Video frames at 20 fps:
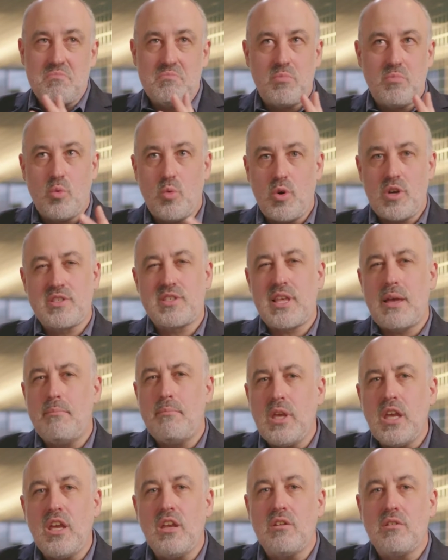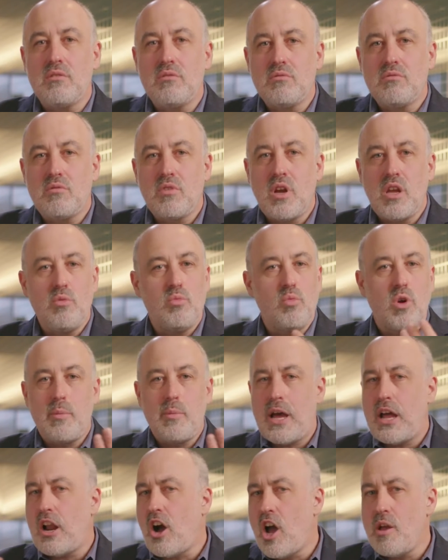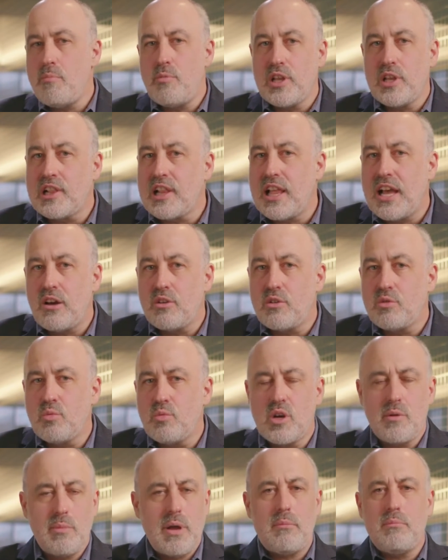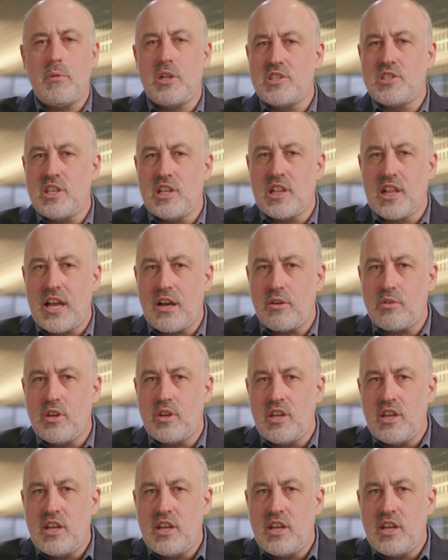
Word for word: but what does that mean? right? What about hybrid cloud? What about multi-cloud?